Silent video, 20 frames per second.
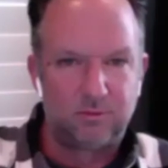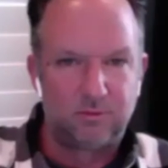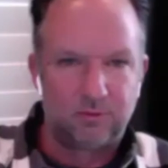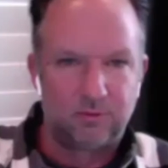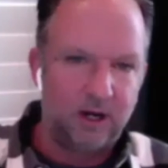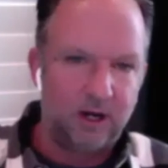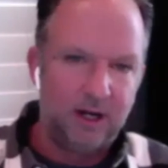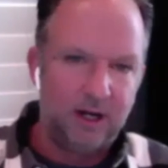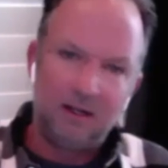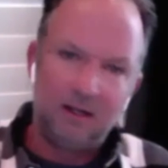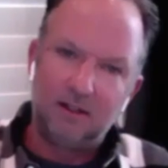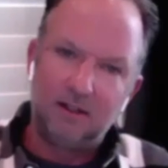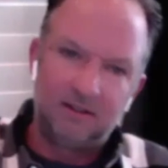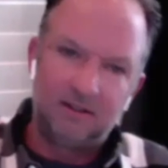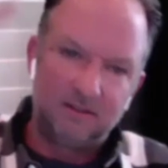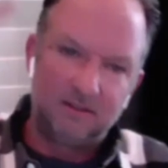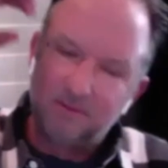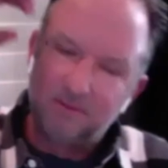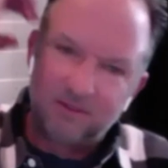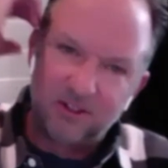great
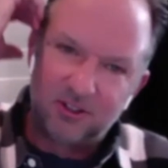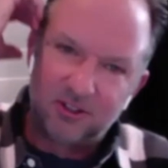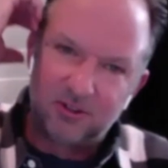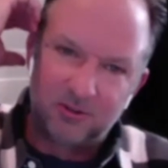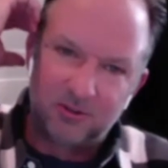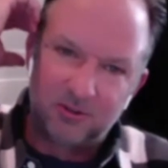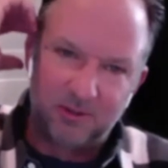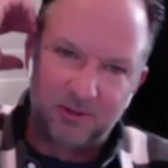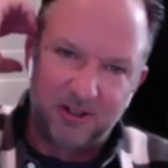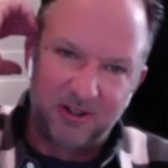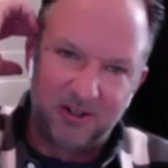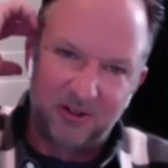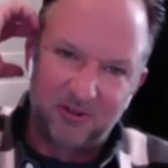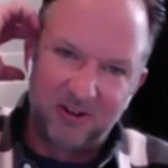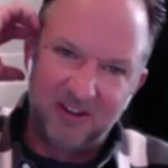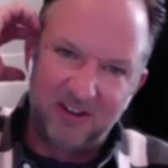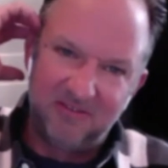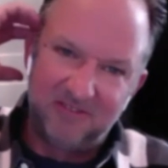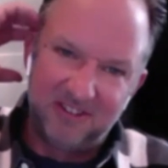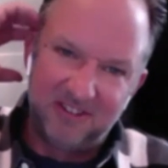this has been a
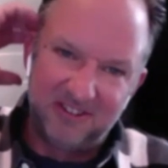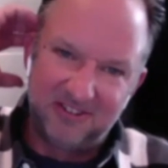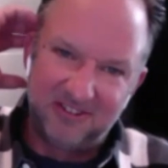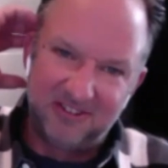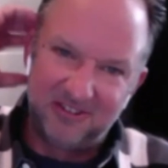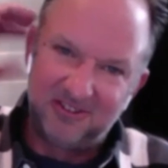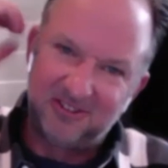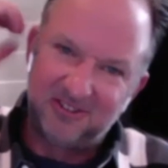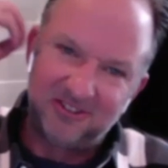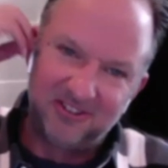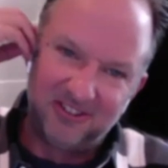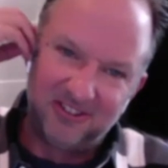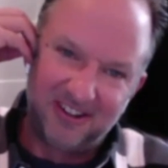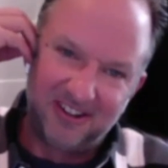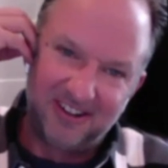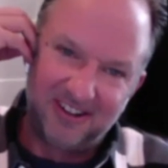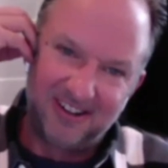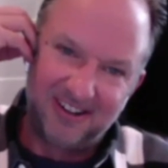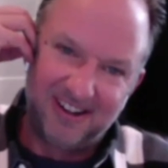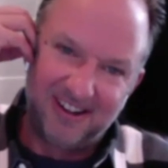great visit
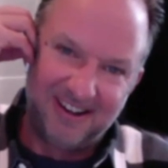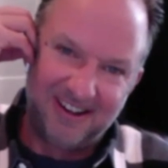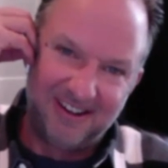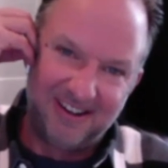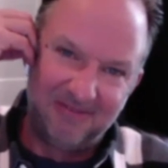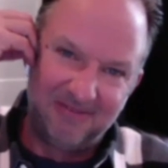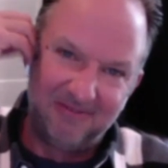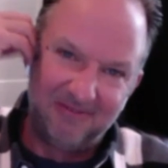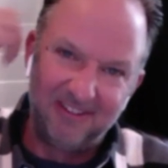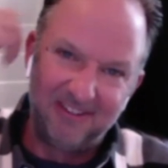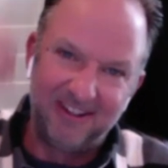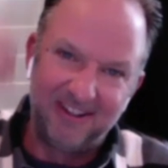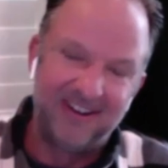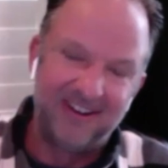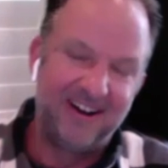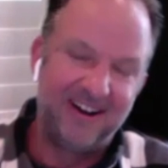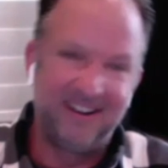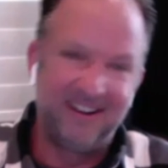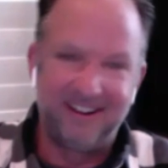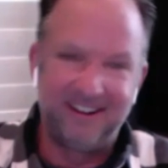stuart um, you know
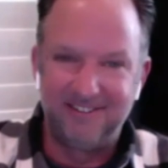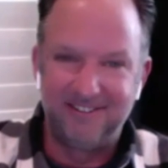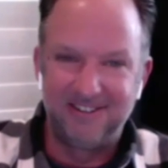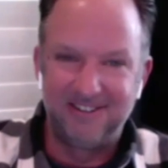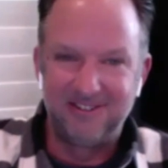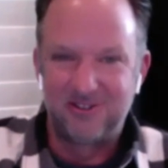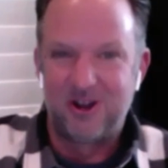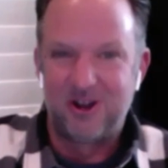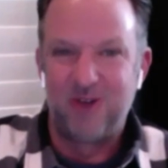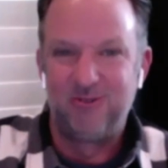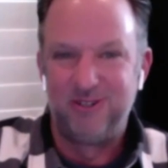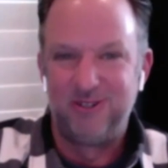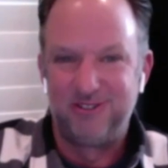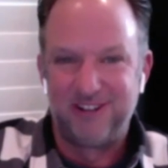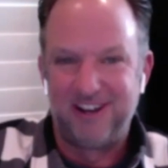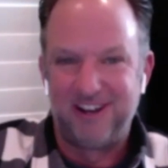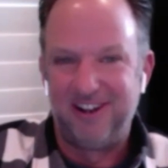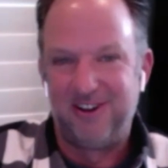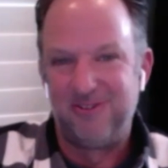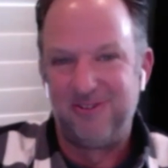I, I, as always
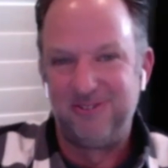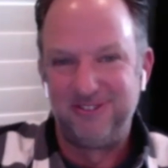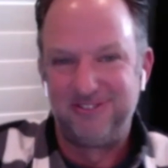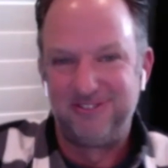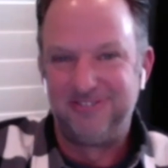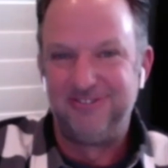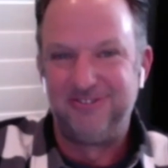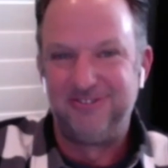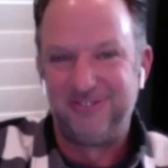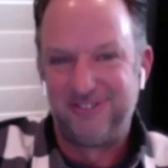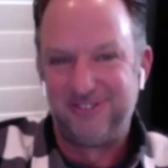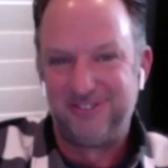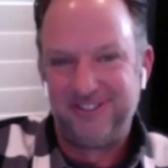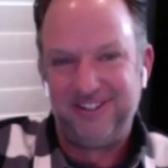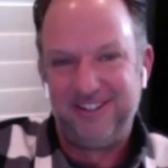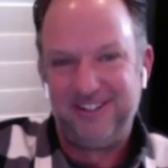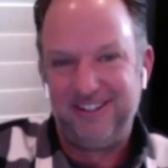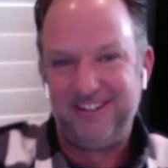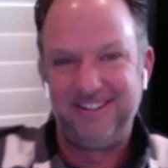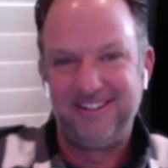i always
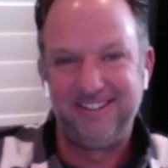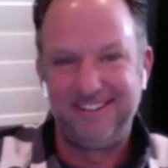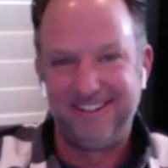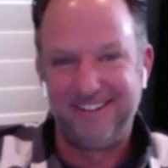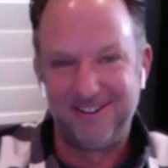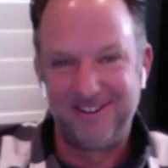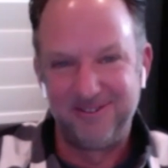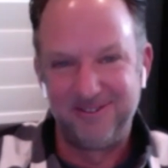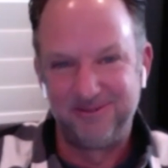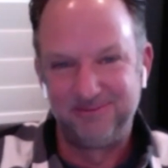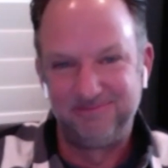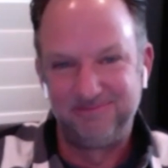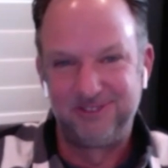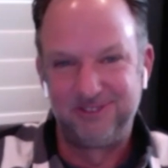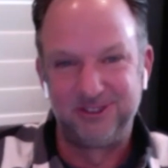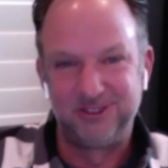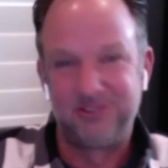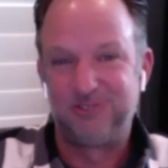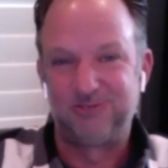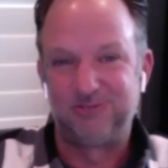enjoy you know
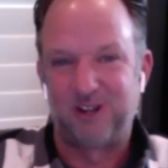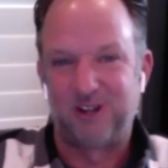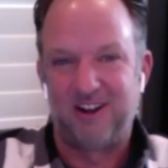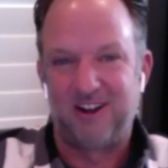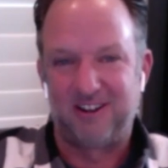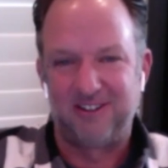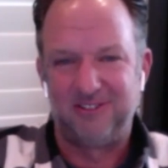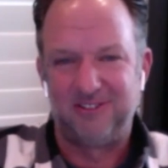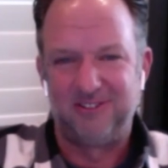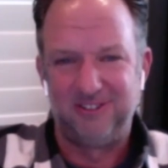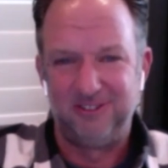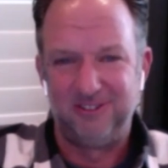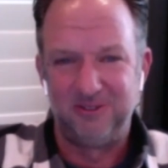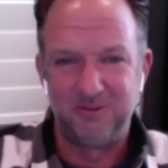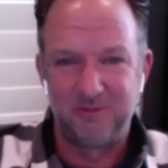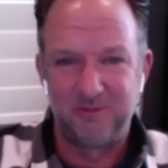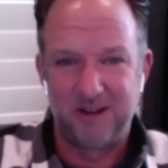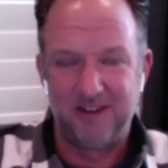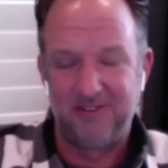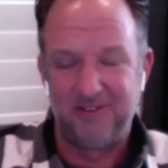just talking to you
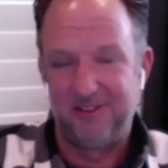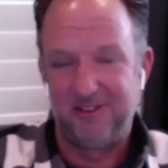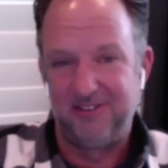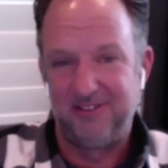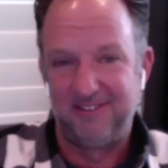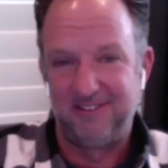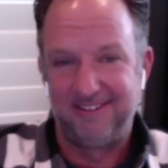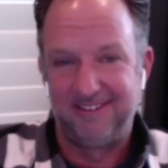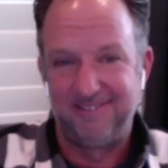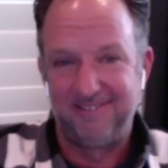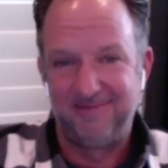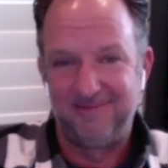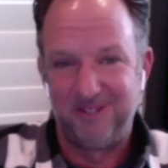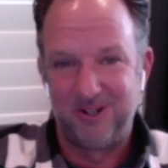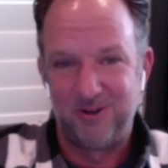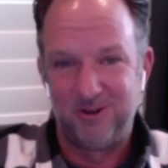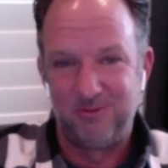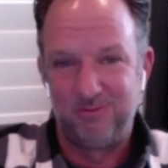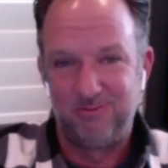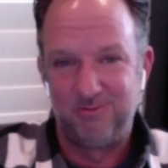about uh, you
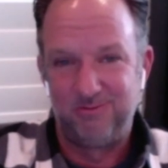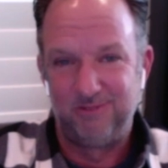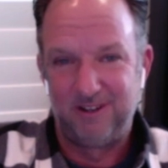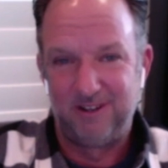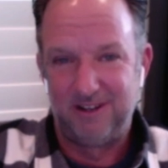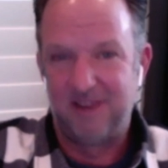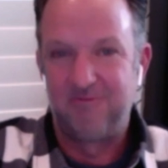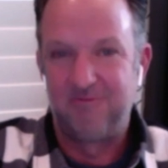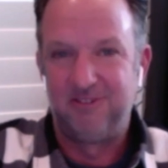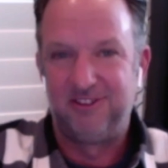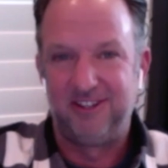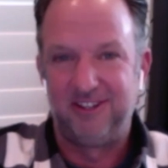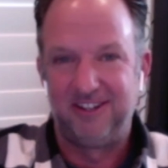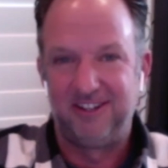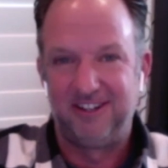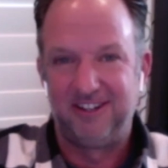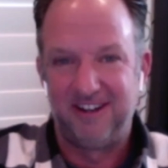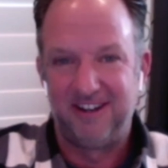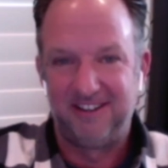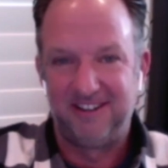know everything
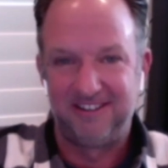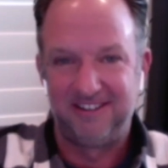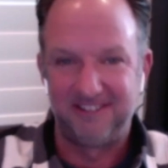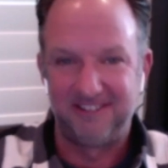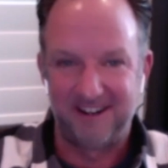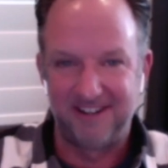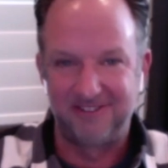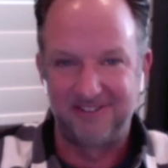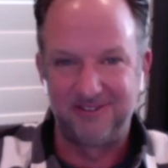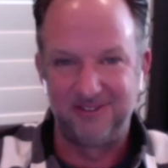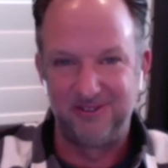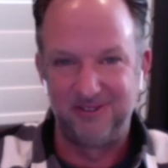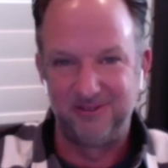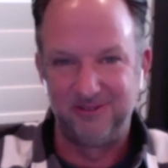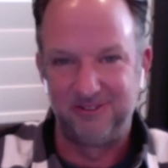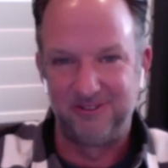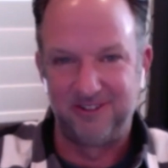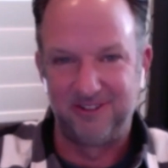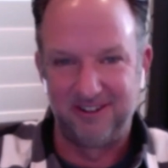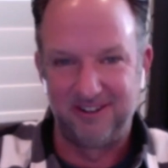and anything that has to do
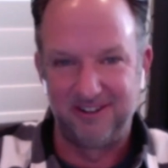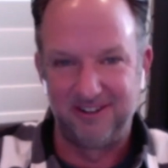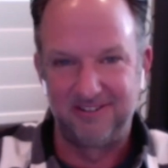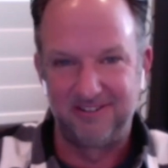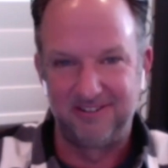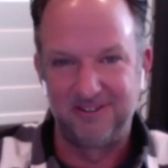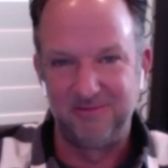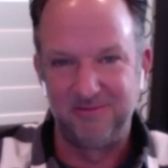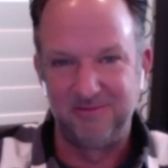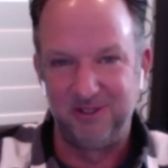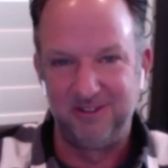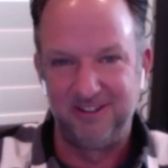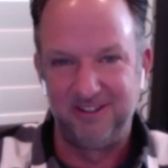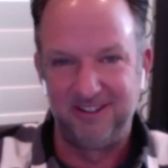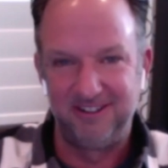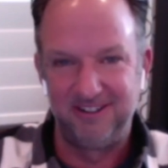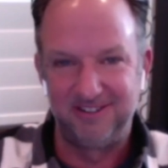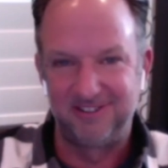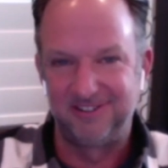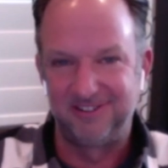with our
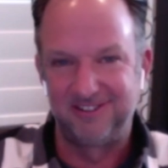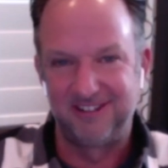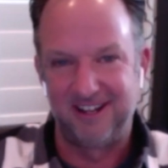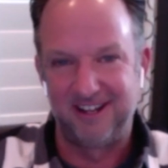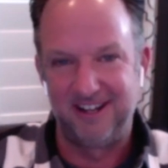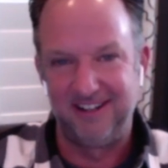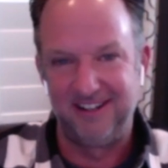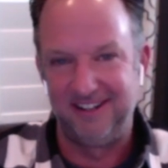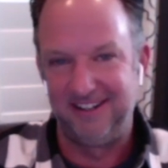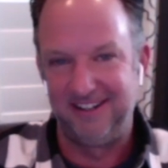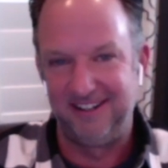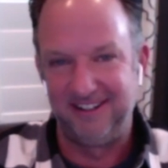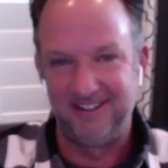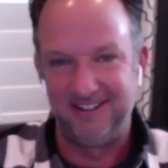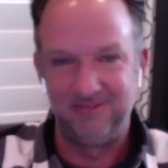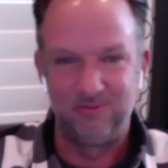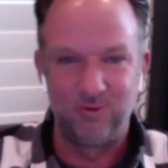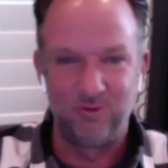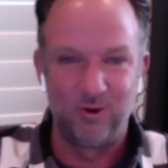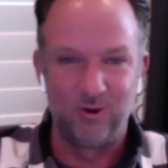community,
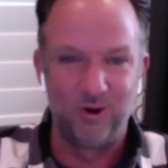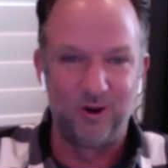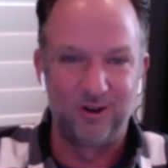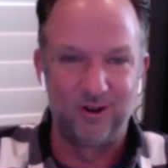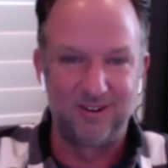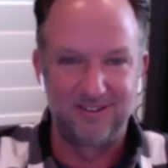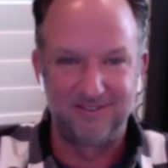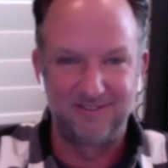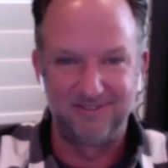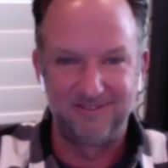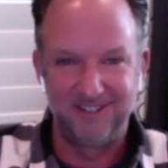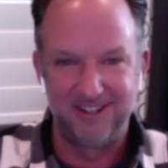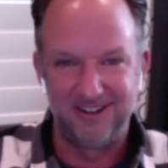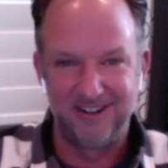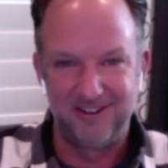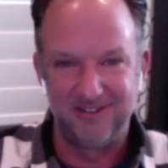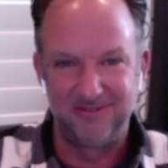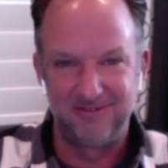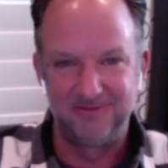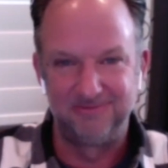society, work, you
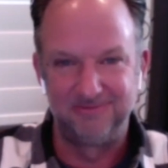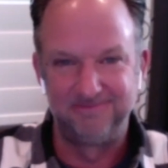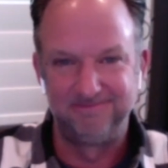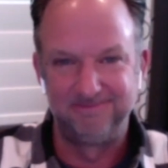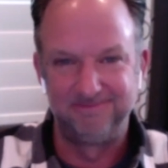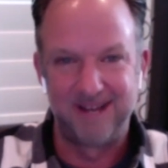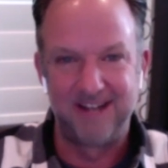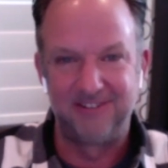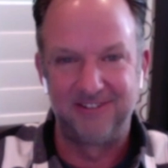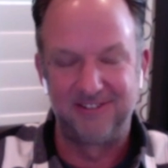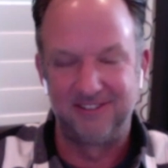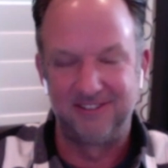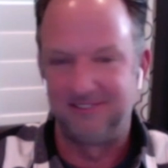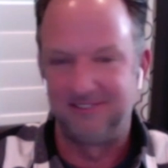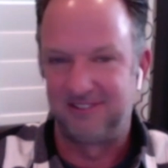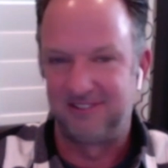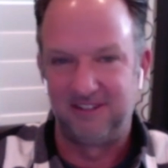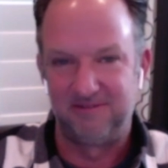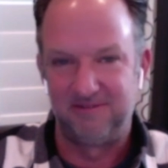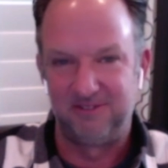know, medicine
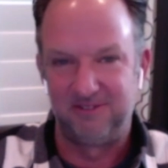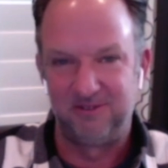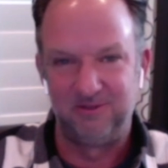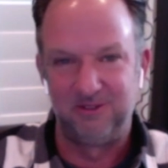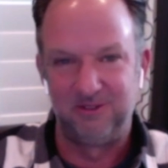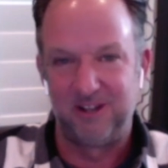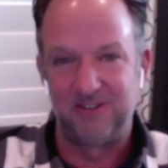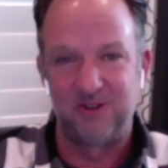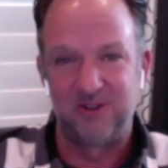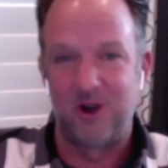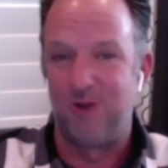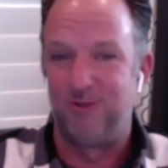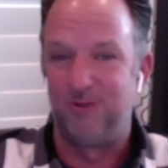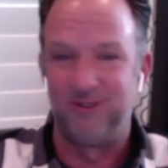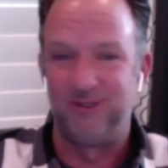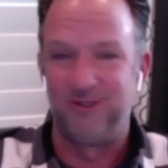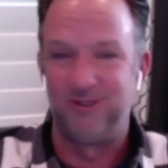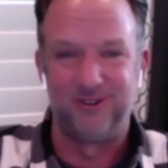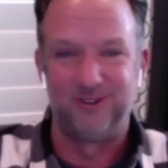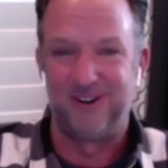stuff. You, as
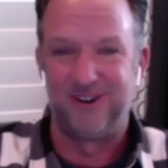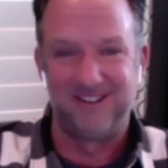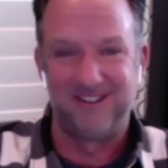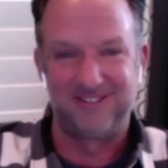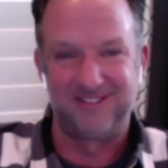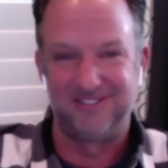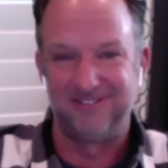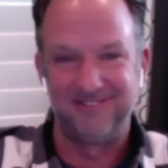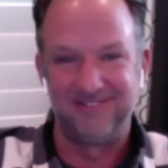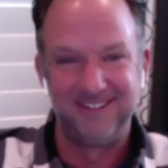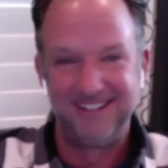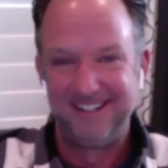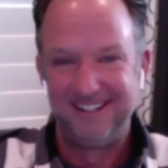always, you're awesome.